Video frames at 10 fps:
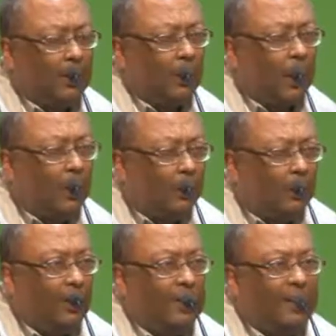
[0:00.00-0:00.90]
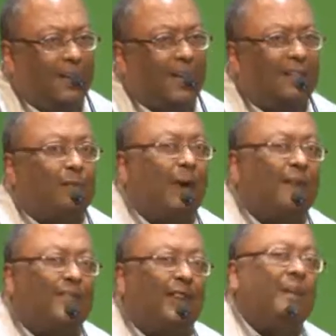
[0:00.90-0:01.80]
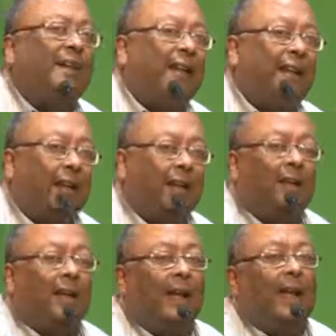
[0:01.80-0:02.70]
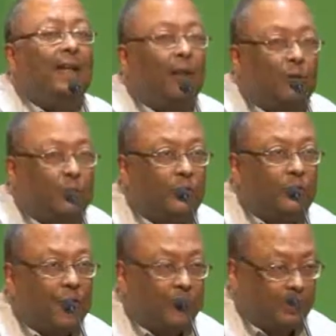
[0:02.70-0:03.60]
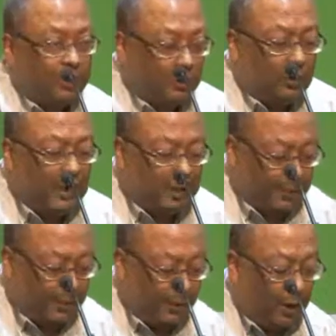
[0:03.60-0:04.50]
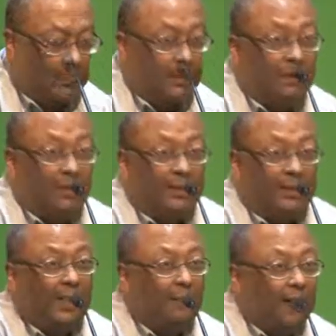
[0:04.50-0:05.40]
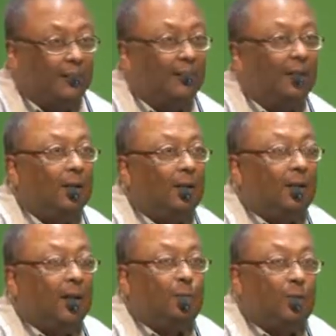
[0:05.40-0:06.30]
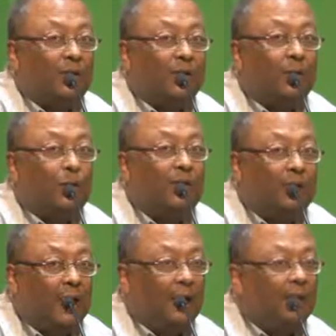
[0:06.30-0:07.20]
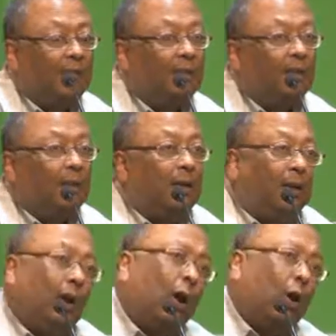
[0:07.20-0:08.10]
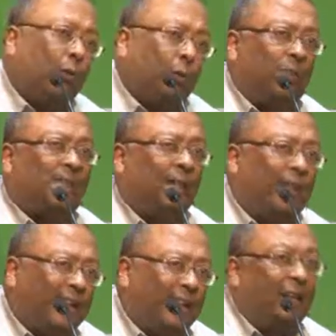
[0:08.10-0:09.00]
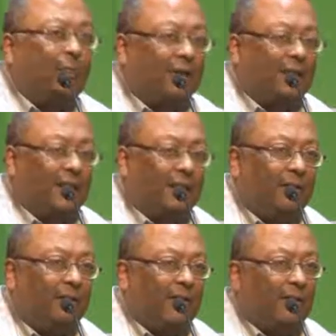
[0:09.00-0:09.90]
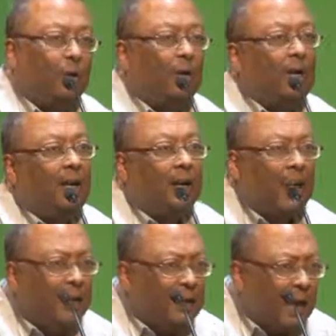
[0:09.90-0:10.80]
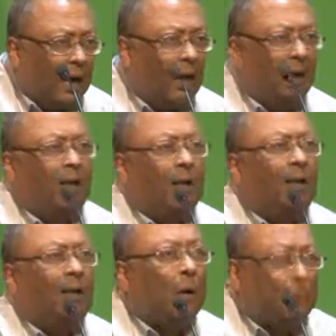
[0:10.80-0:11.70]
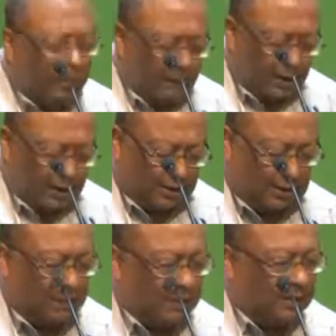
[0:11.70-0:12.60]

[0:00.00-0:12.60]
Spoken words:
However, the lead acid batteries have been taking 8 hours to charge. So that has been a problem, but lithium ion, it's possible to charge almost 70-80% within about an hour, couple of hours.